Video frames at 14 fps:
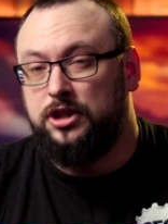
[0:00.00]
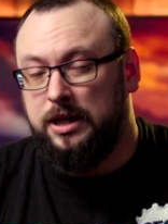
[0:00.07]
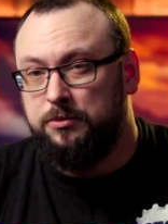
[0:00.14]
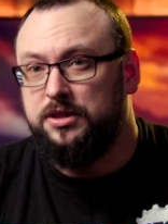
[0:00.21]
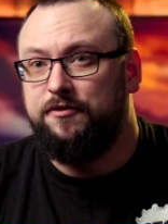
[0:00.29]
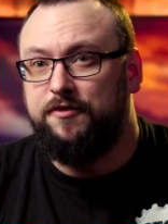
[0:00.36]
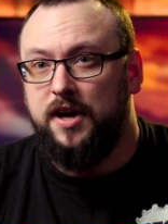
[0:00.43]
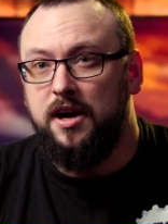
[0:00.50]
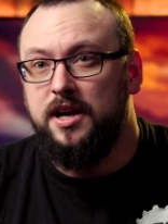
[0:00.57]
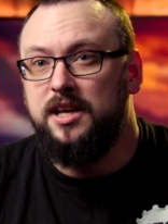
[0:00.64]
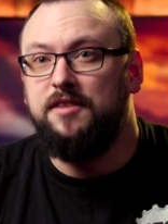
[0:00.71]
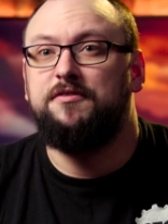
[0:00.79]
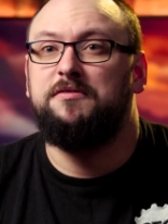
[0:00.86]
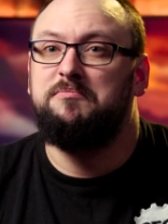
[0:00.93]
Chapter
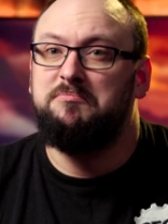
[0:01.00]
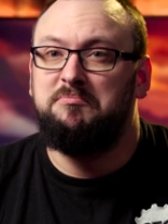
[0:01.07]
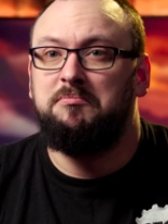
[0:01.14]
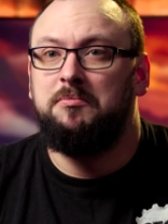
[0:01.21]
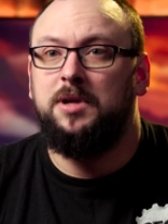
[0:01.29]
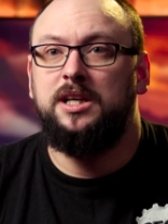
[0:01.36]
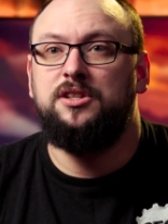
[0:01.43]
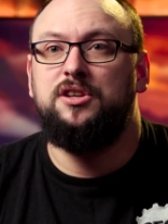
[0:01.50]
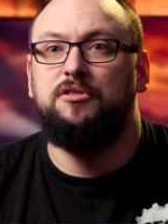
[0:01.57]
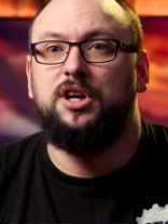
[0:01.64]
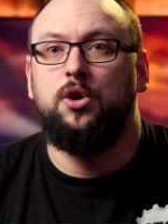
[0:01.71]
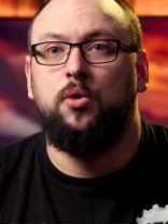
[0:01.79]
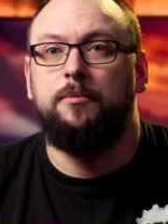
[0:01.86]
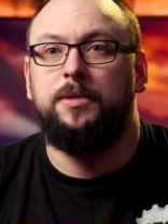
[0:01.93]
5 is
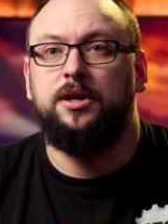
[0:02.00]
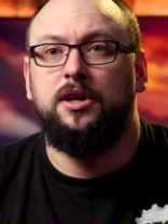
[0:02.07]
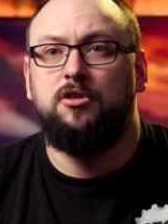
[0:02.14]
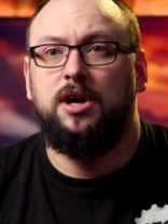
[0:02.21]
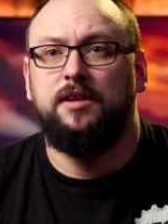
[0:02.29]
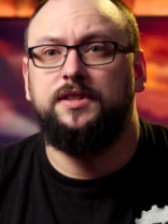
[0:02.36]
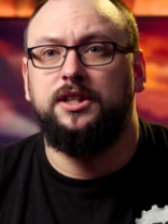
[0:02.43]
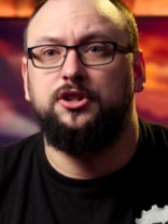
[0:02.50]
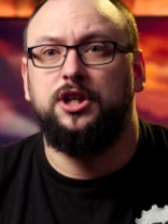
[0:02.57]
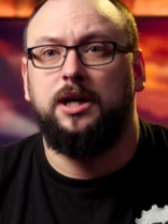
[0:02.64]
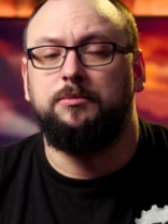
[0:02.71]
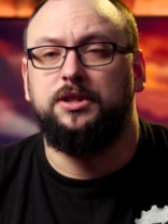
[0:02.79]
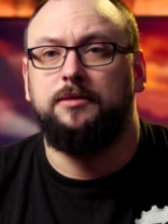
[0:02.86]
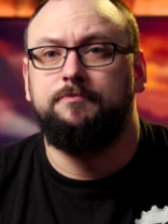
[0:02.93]
your equipment and crafting
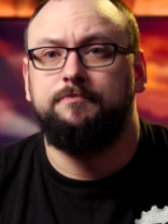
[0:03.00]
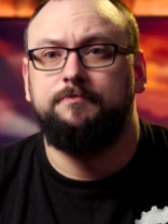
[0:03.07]
chapter.